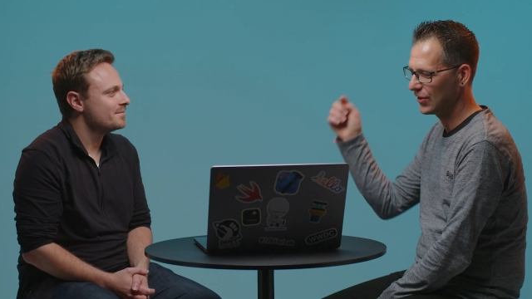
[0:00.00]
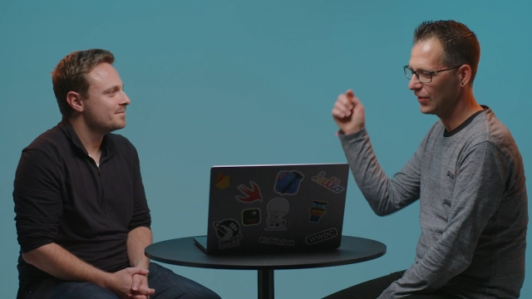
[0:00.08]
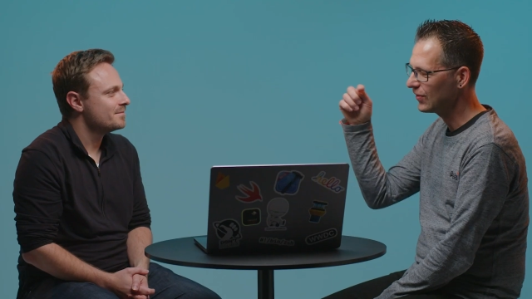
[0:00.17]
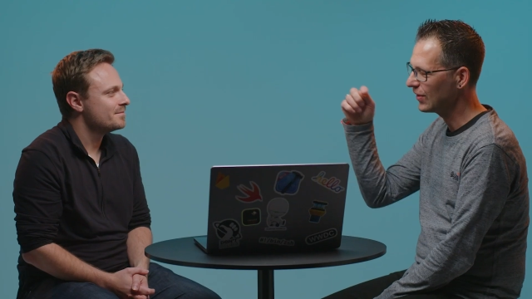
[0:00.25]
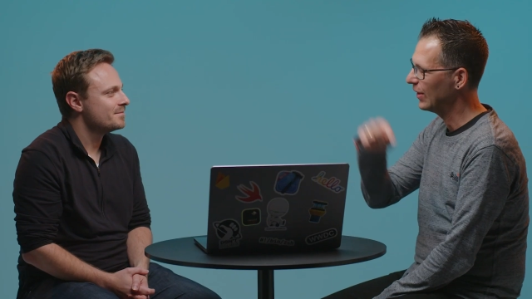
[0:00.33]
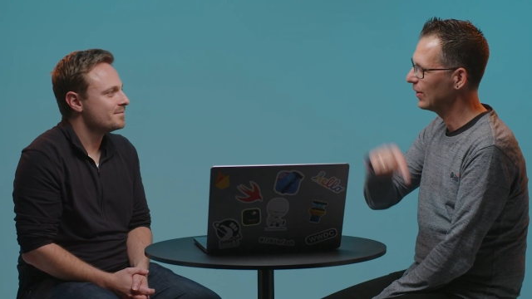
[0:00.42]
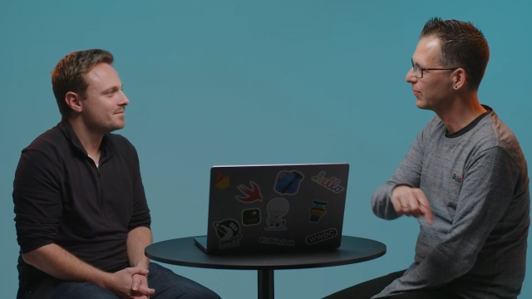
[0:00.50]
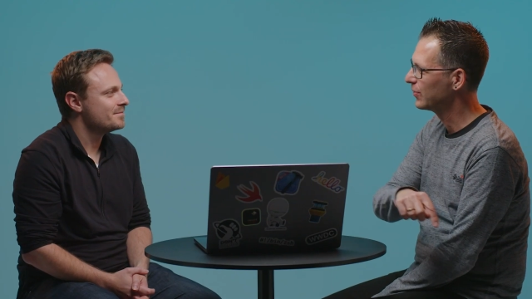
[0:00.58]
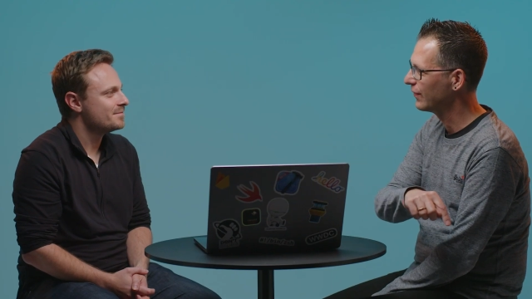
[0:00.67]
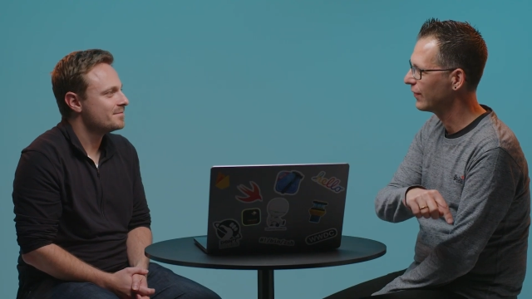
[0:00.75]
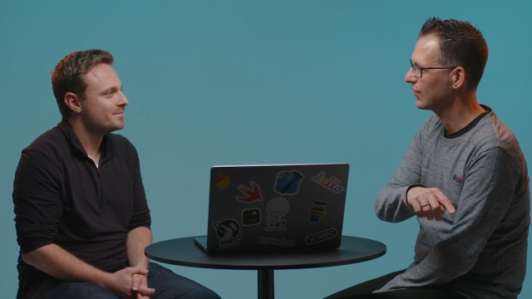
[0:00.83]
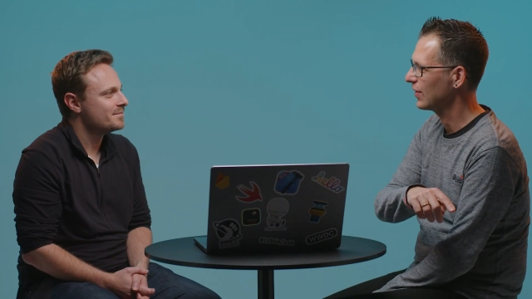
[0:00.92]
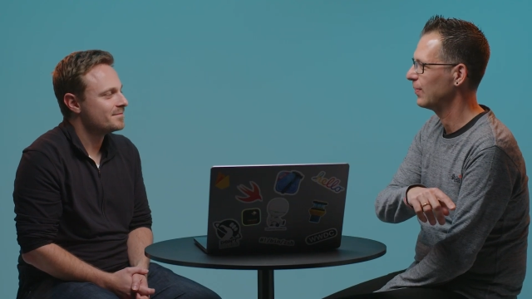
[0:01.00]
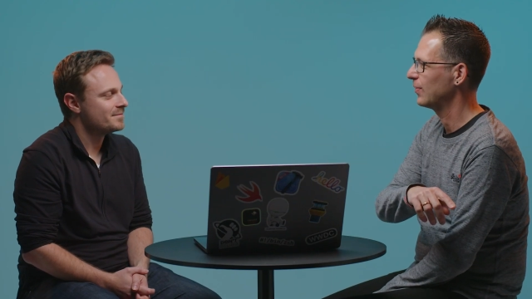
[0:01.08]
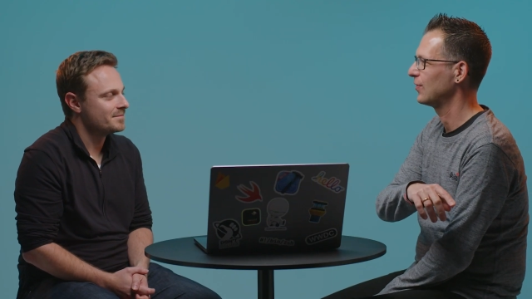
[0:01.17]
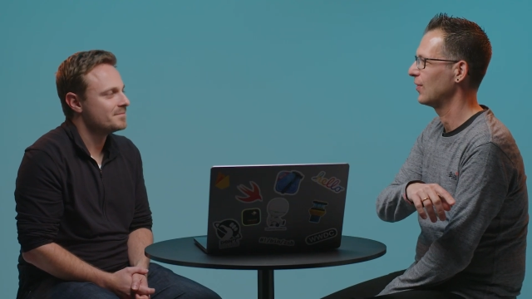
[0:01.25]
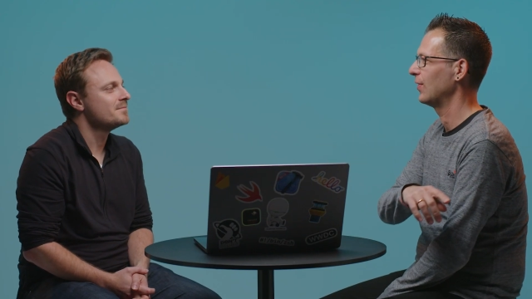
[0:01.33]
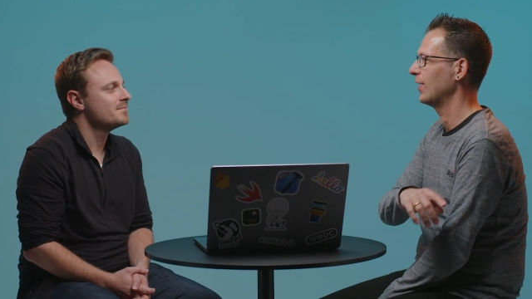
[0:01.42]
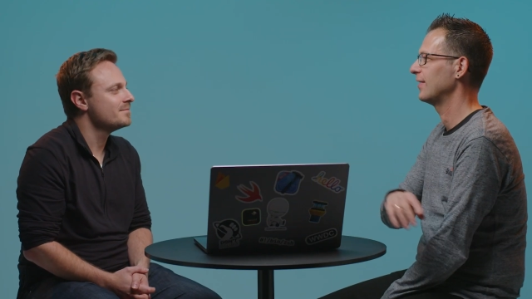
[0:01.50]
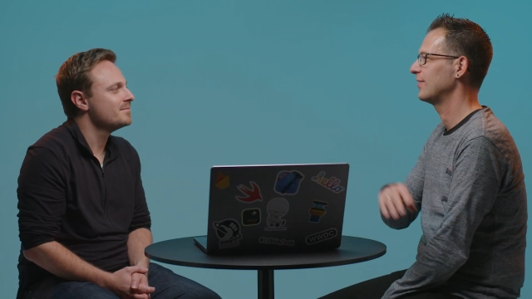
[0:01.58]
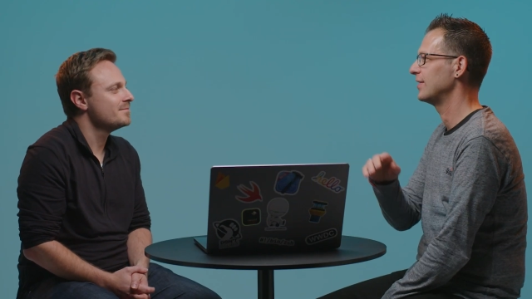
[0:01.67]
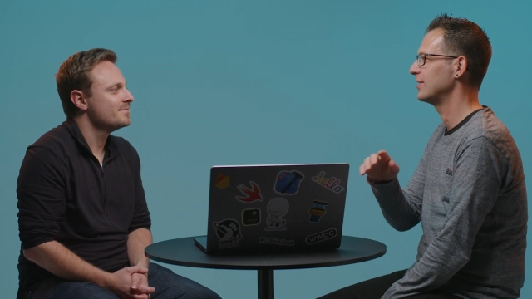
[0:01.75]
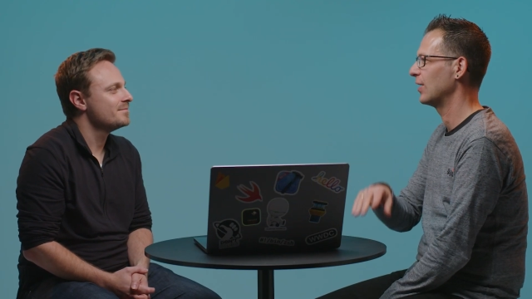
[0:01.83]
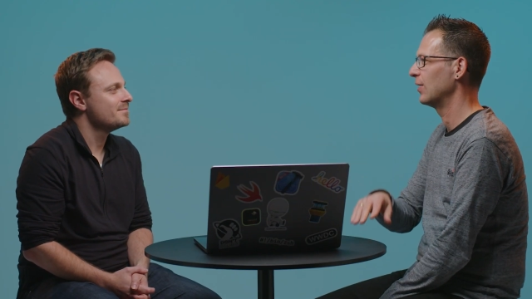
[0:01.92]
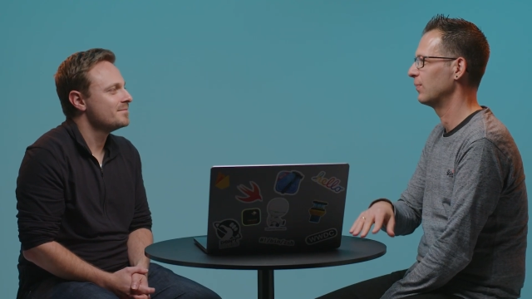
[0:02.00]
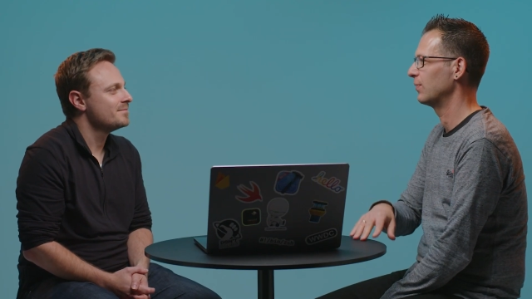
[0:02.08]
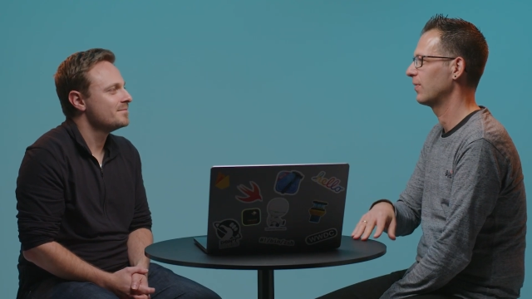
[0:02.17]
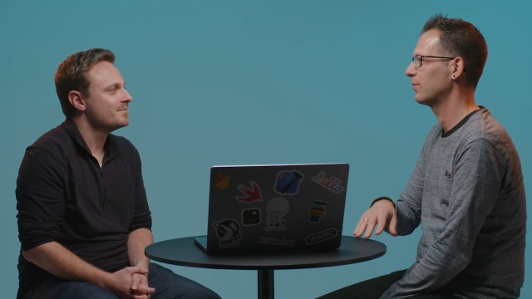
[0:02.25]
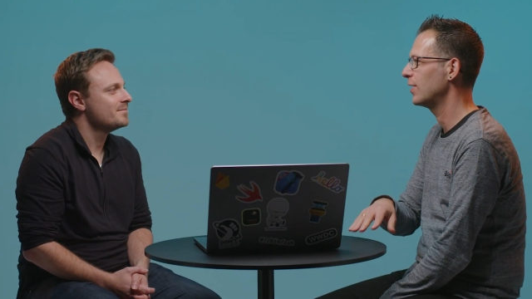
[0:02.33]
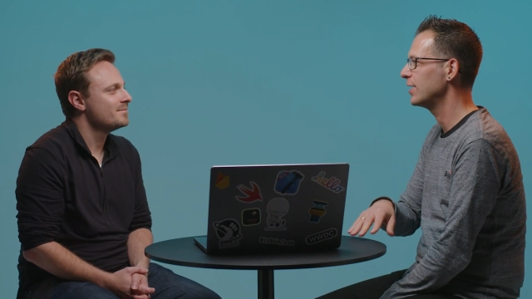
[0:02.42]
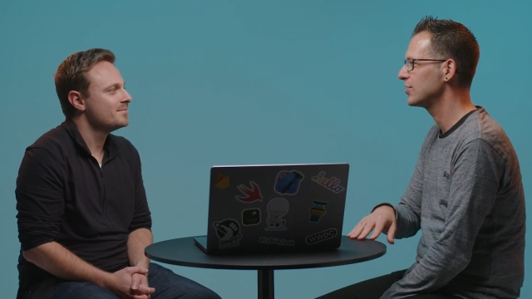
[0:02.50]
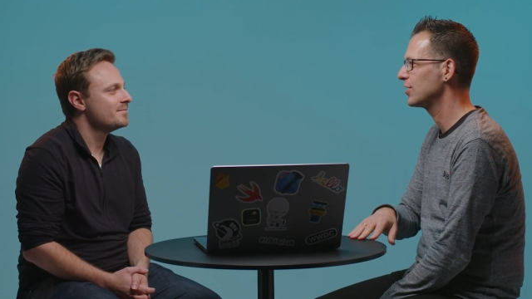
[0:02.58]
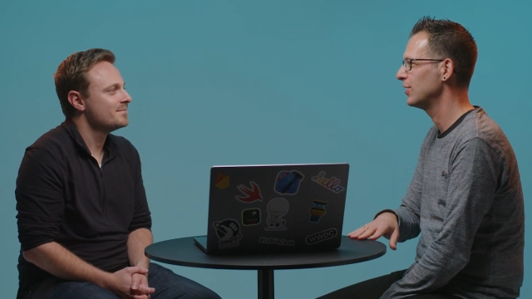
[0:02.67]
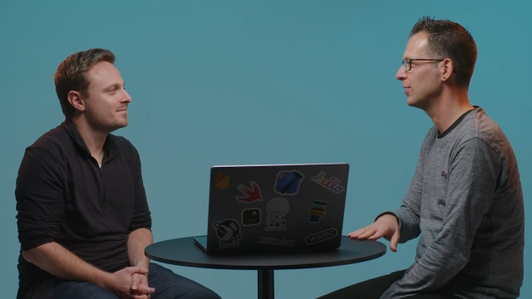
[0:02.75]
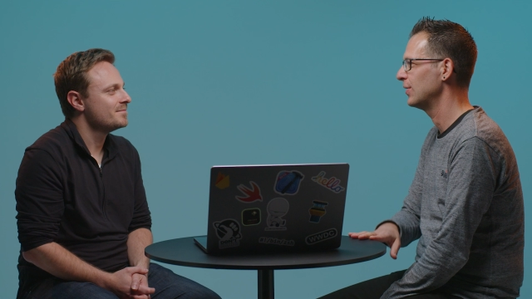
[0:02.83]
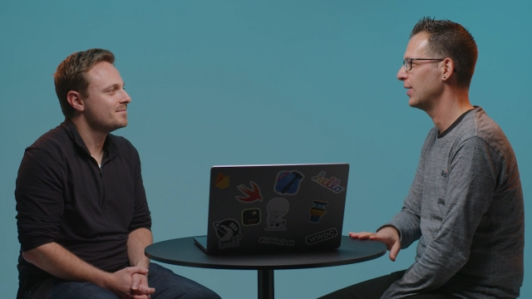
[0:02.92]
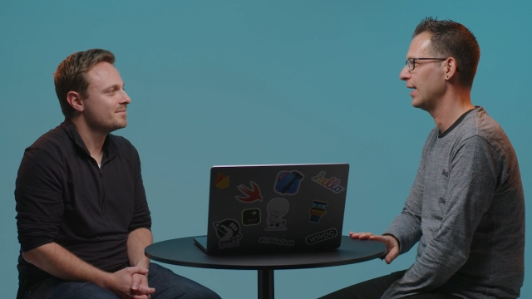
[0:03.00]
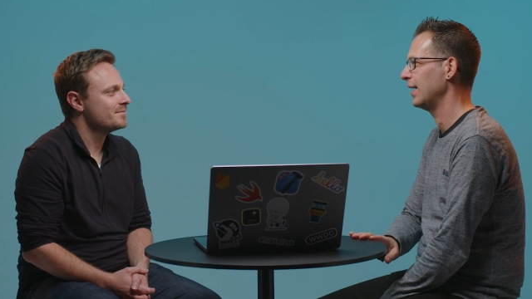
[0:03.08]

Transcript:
Speaker 1: Just in the previous episode, I sat down with Rachel